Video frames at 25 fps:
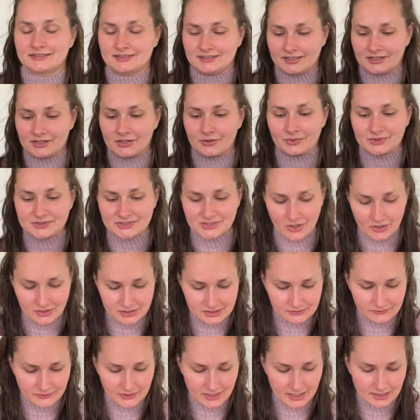the result
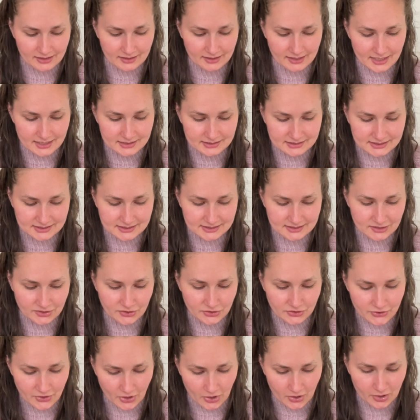of it. This
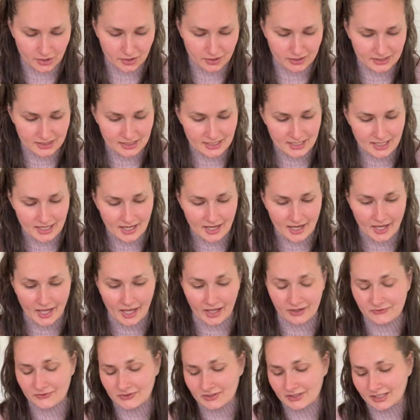yarn, I
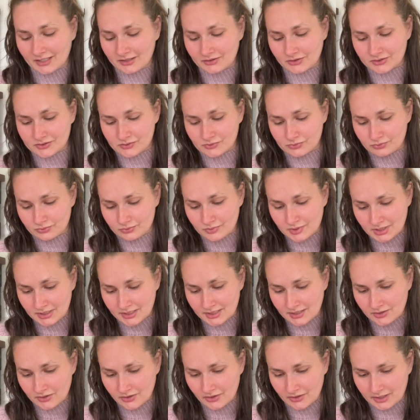feel like, looks really
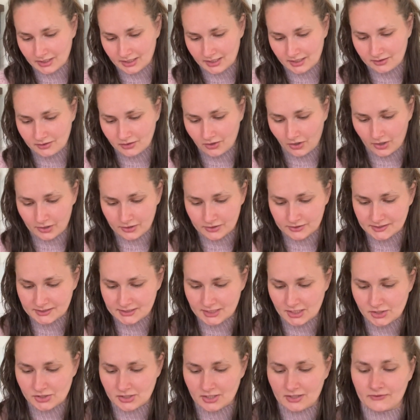good in garter
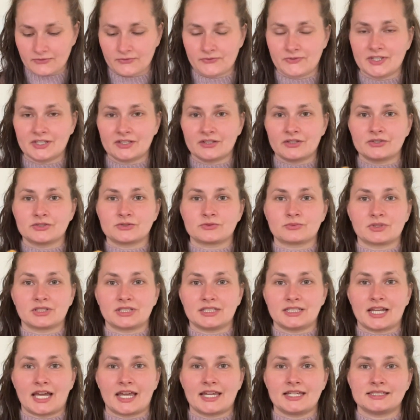stitch, and it feels really
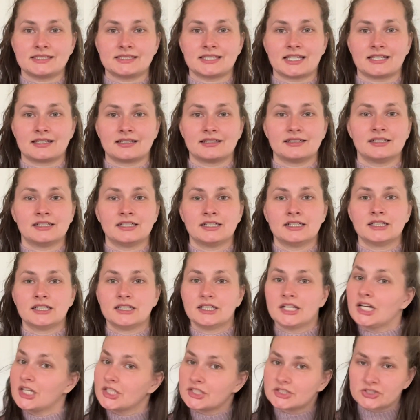nice and
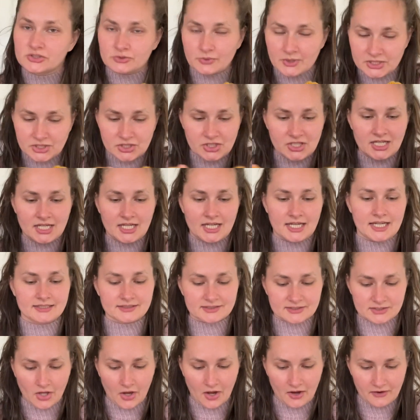squishy and
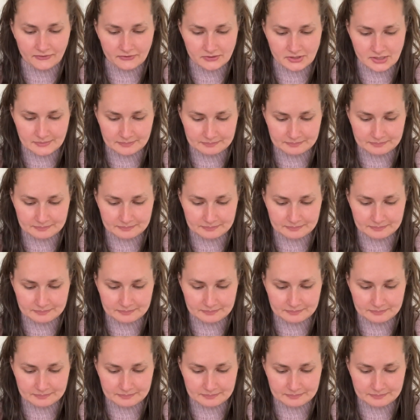soft.